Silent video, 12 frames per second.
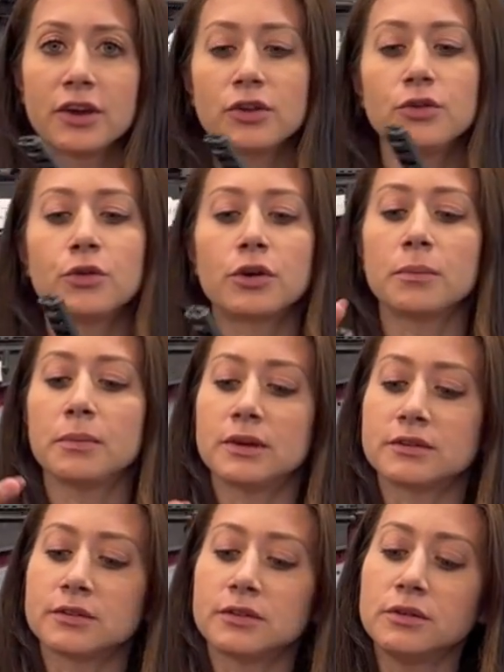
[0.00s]
your
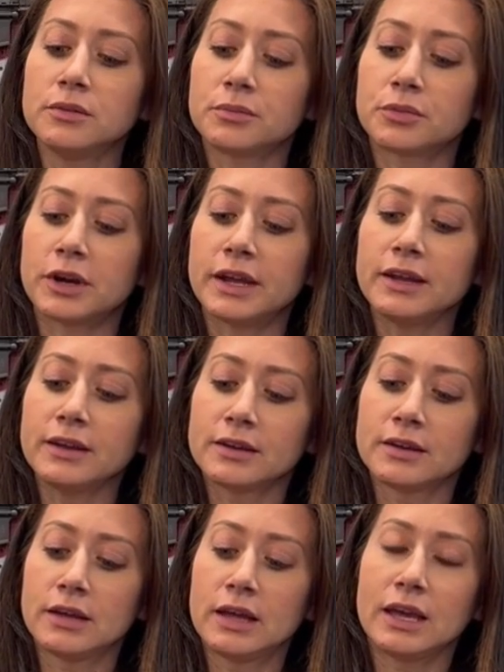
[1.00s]
muzzle brake
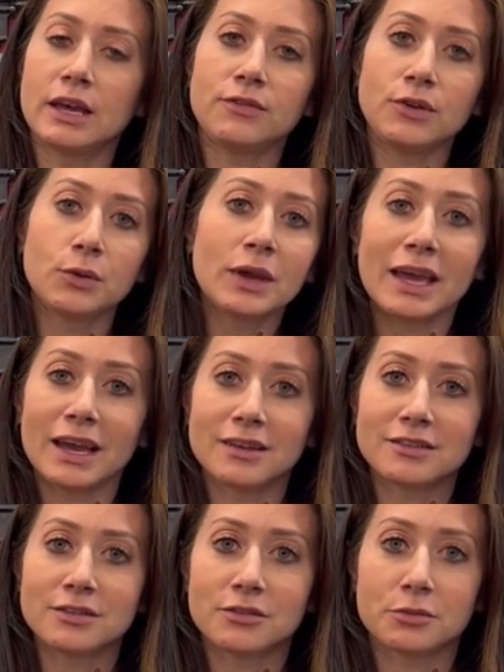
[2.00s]
if you
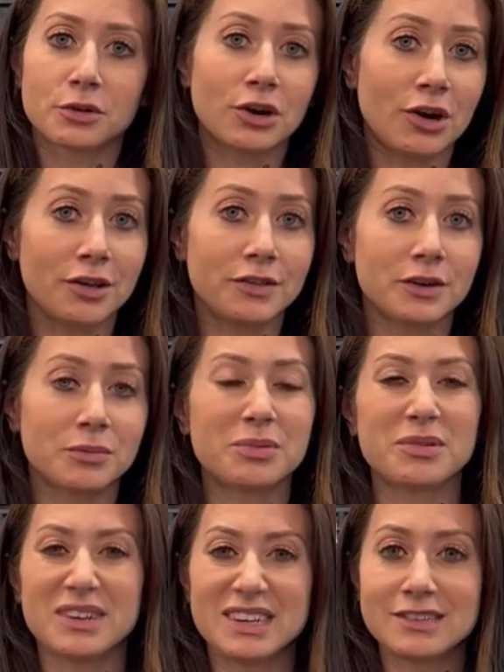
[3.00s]
can. Some of them are on there
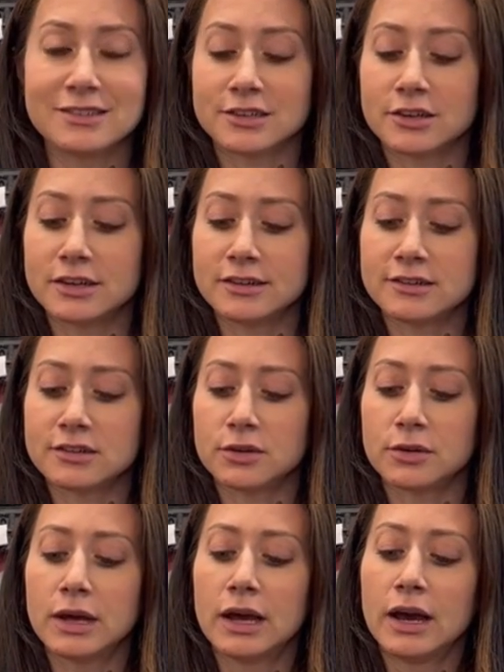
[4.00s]
pretty sturdy,
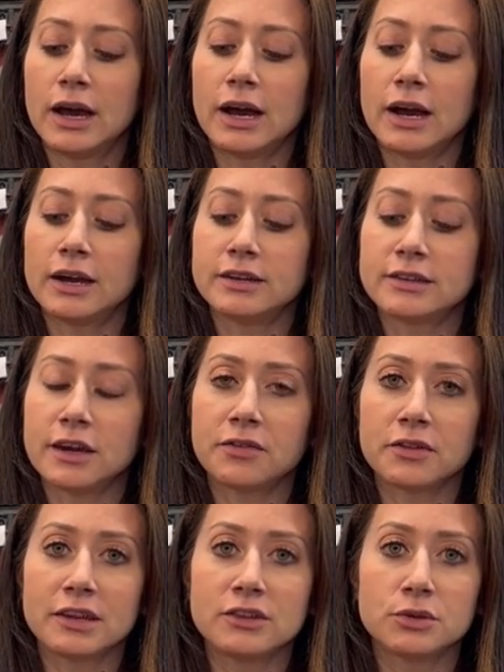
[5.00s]
so
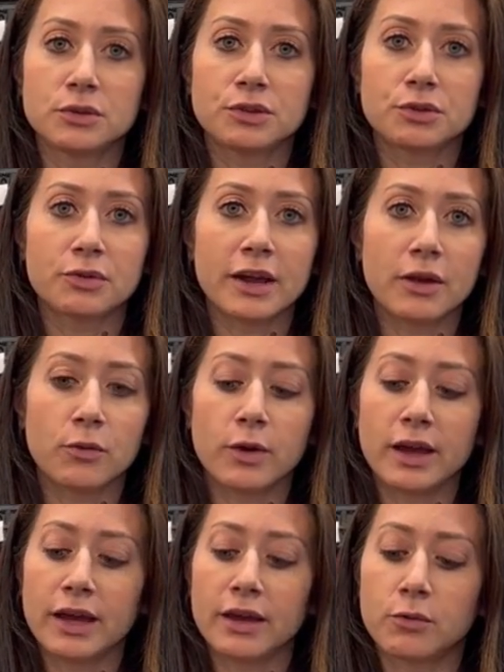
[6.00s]
definitely do it the right
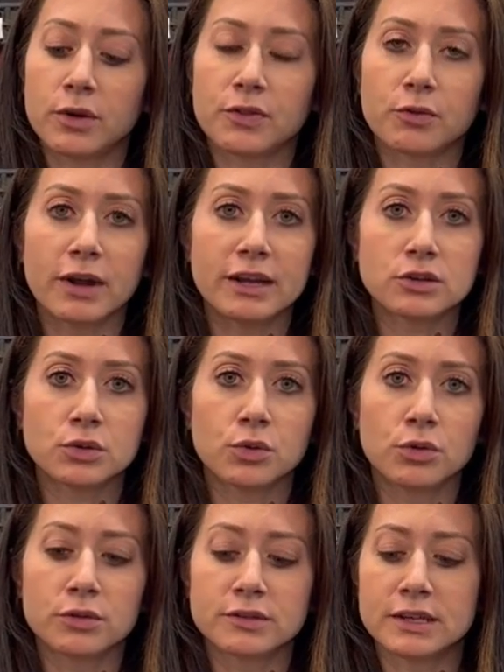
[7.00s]
way with the right
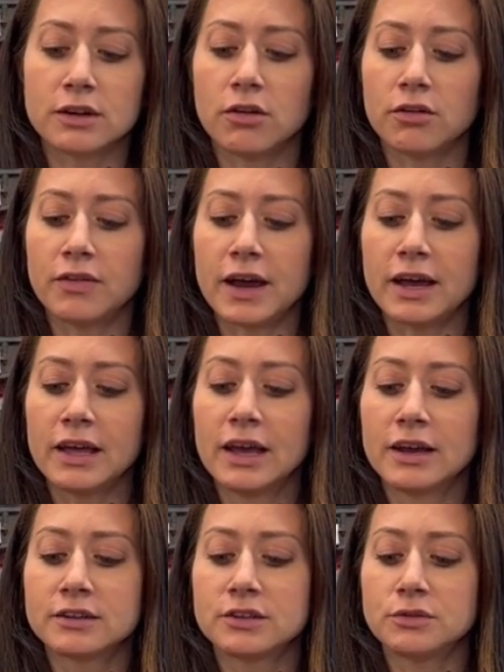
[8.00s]
tools and all of that
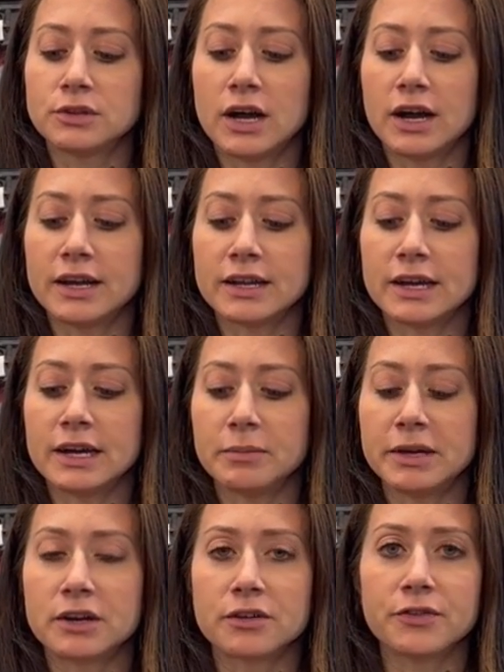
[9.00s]
to not
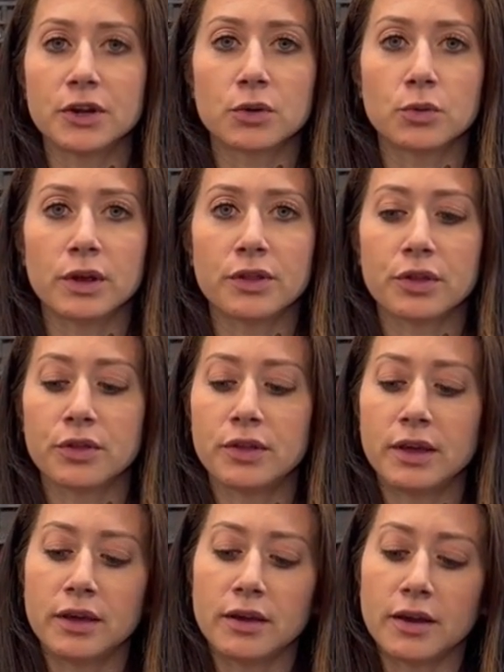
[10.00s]
interfere with
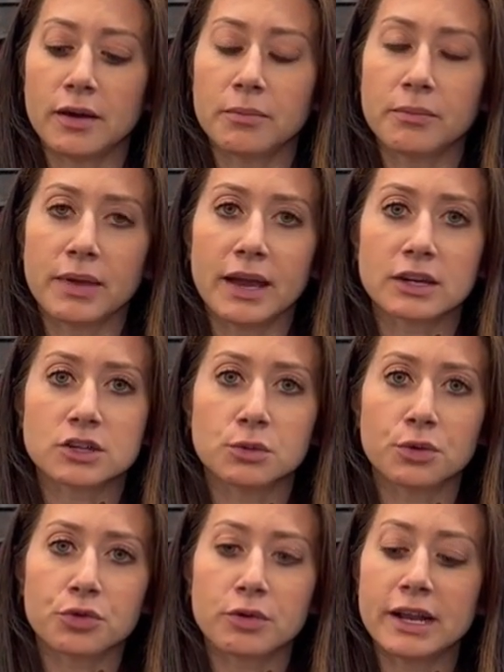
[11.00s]
the
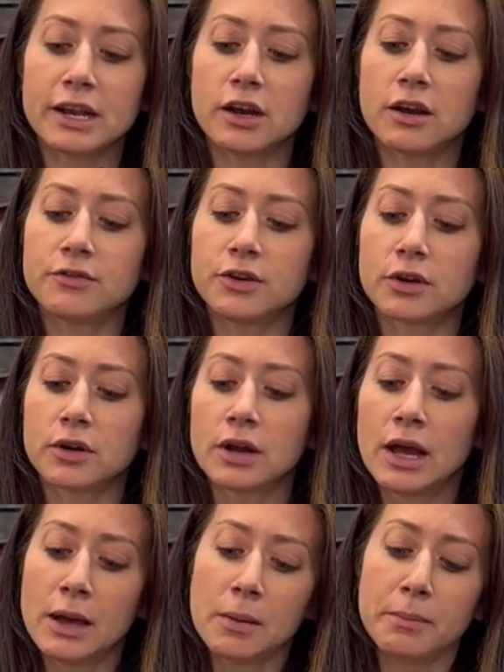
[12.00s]
actual threading of your
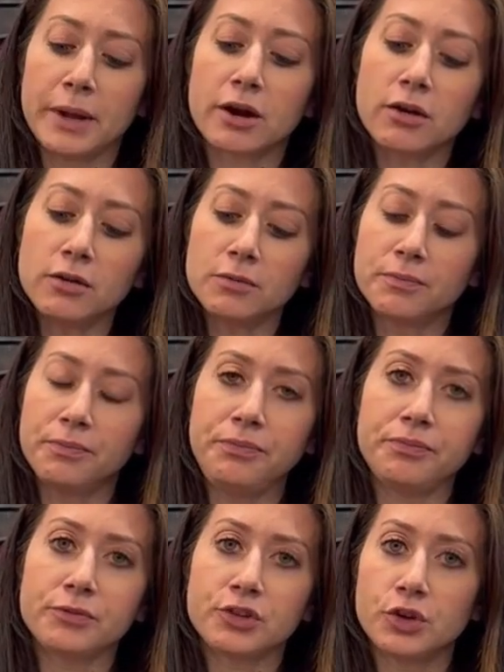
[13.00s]
barrel.
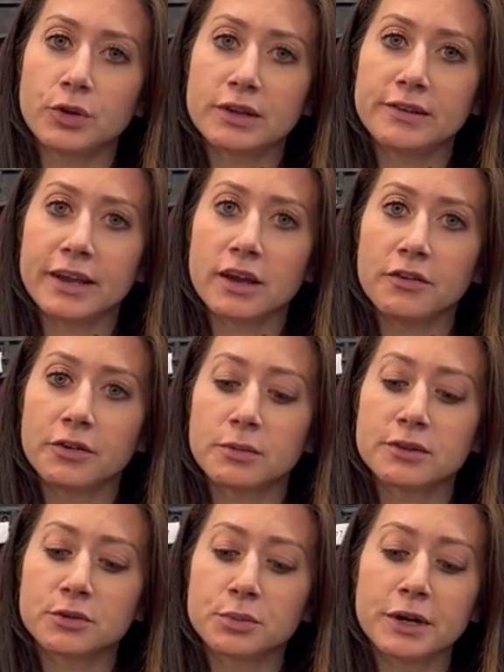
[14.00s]
So you can take off your
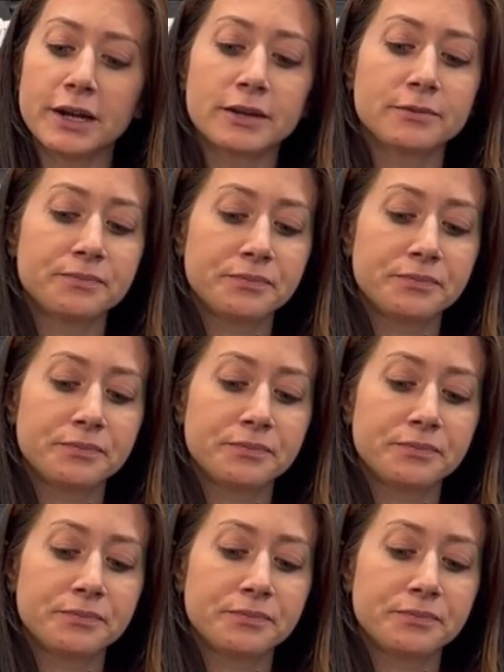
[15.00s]
muzzle brake,